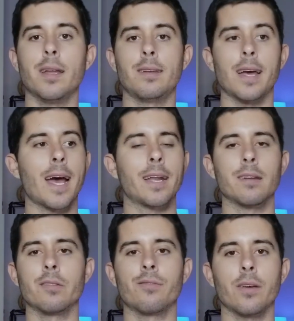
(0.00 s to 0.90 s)
dad and
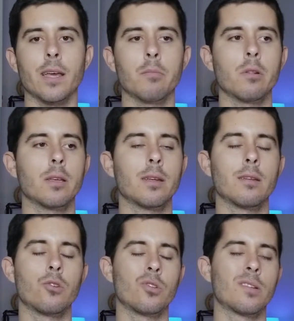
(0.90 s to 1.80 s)
his family, and to
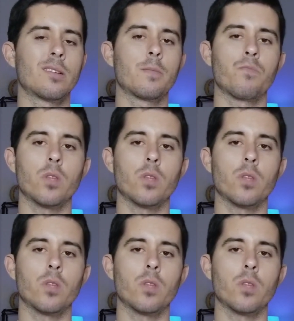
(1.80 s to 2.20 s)
just,